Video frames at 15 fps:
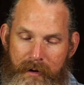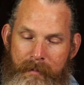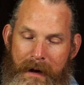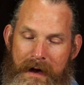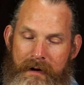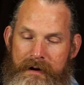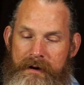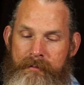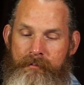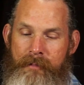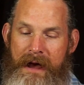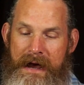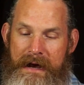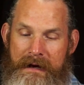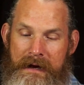about and
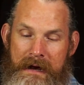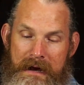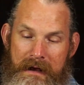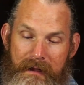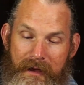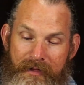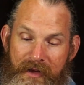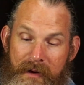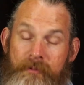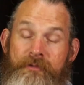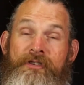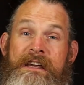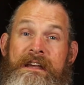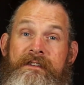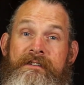beg, let them
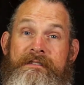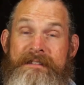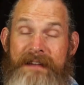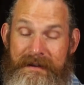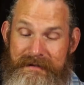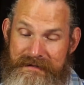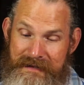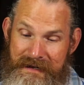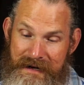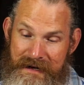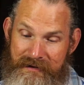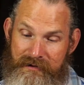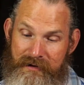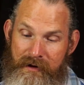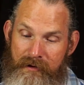seek
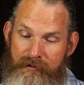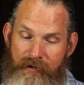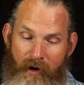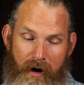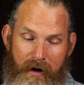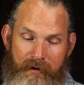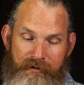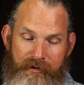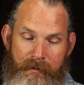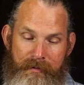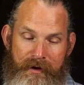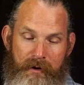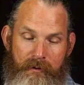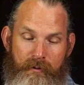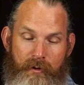sustenance far from
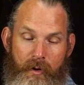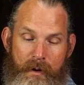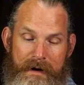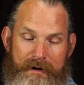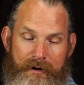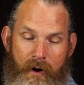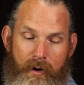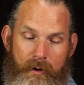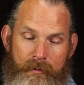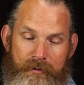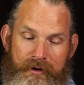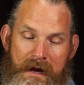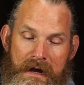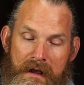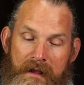their ruined homes,